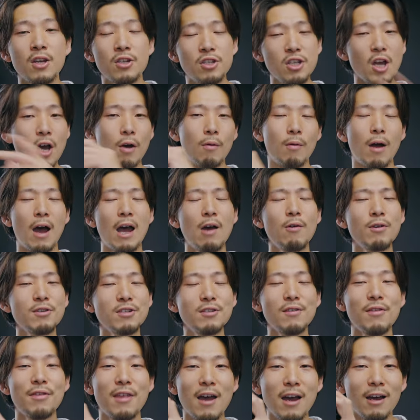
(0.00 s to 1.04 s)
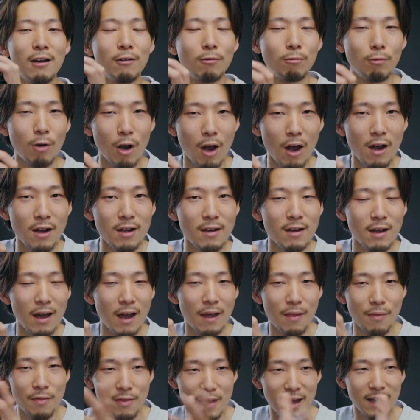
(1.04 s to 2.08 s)
So, I wasn't that wrong
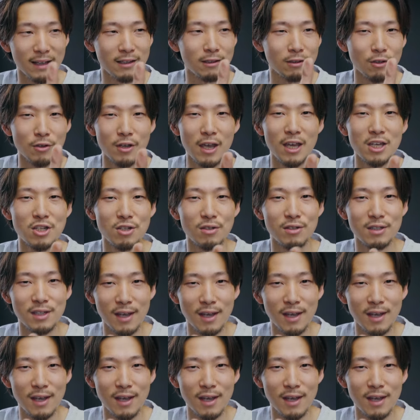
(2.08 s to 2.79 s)
at that location